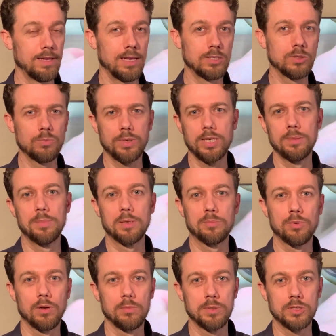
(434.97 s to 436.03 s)
it's not really a big
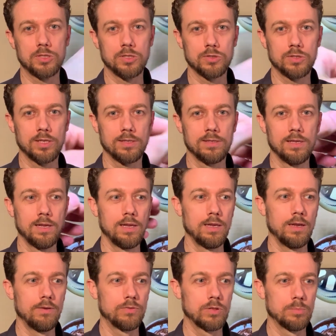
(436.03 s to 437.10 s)
problem. It's just that
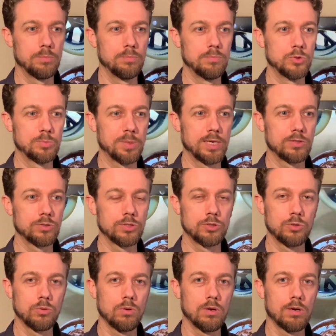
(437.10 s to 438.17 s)
if the spacer is
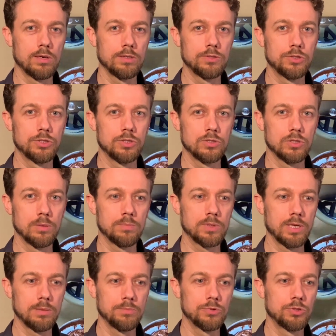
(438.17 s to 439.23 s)
too large,
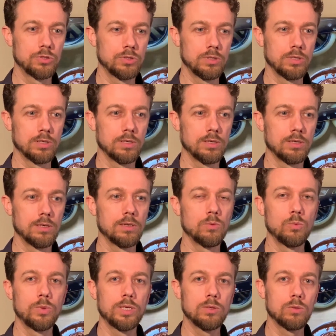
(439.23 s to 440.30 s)
sometimes the
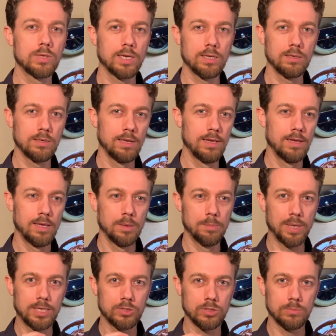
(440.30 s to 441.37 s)
wheel can
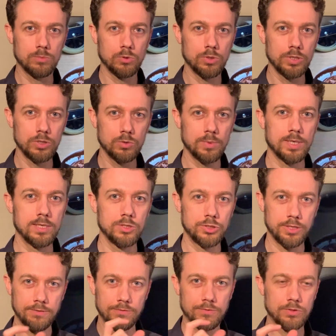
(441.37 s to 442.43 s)
make some noise when it
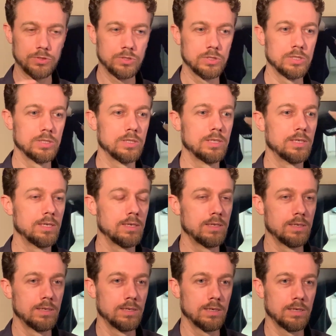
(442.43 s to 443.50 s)
shifts
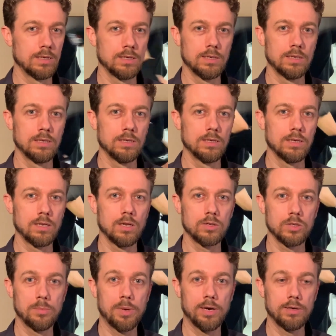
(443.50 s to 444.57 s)

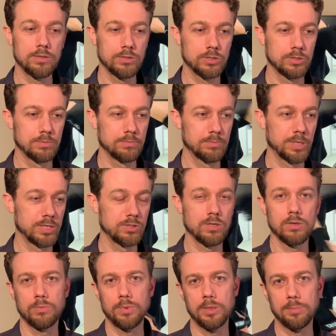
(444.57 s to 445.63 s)
along the bearings, but it's
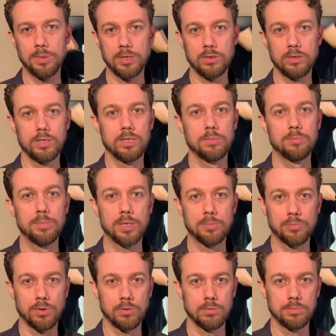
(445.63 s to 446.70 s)
not a really
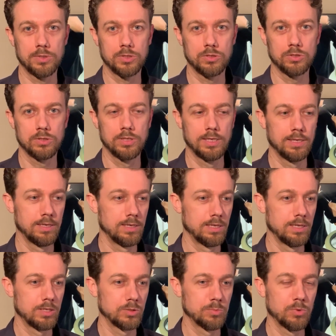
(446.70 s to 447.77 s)
big problem.
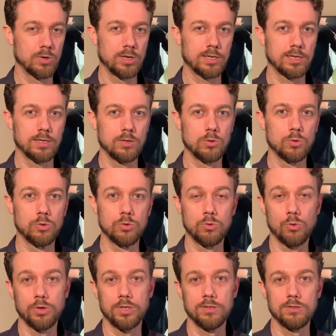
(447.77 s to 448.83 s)
It's more like an
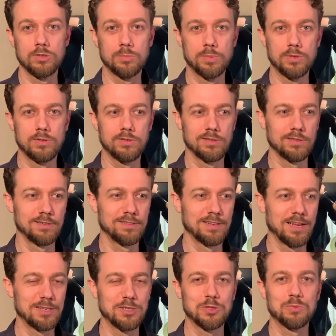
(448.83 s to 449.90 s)
annoyance, but
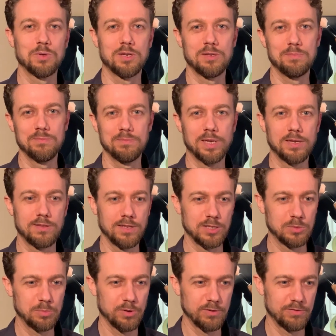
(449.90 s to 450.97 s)
I just want to make
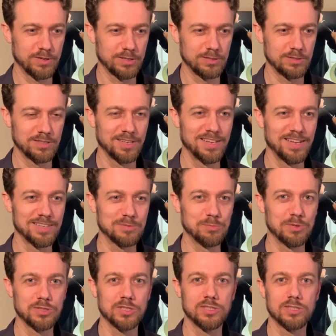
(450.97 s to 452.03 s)
things perfect as
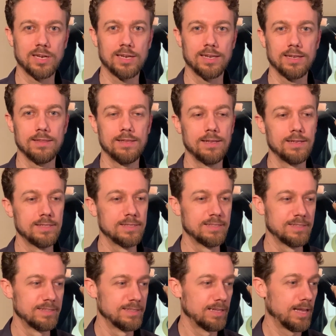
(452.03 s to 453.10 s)
much as I can.
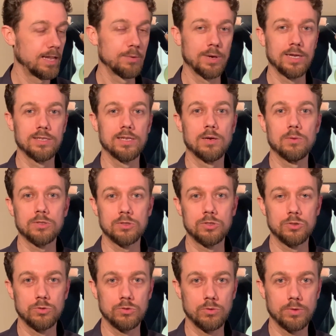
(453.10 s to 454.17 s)
Anyway, I
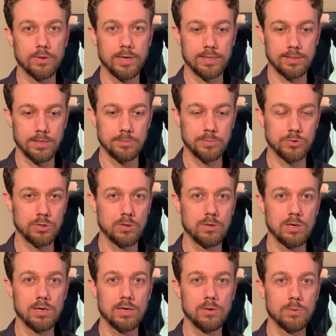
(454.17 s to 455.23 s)
wanted to correct that.
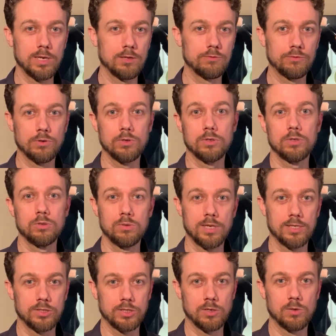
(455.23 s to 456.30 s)
So without further ado,
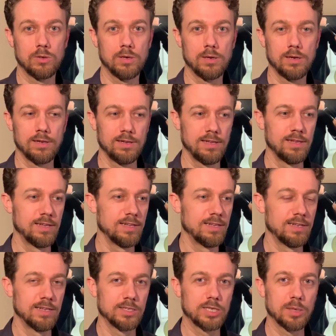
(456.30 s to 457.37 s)
let's
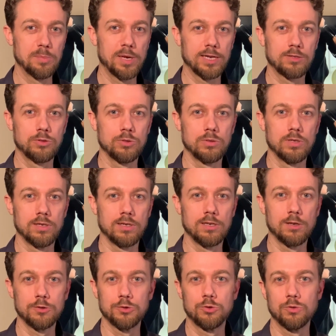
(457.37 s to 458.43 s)
get back to the
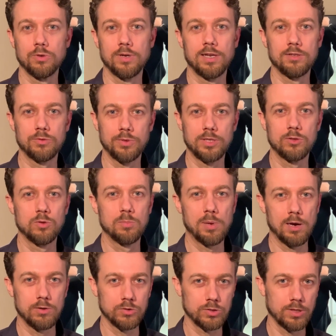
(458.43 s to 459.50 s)
lunge turn entry into the
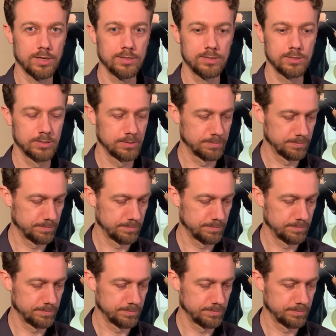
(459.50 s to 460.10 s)
Powerslide.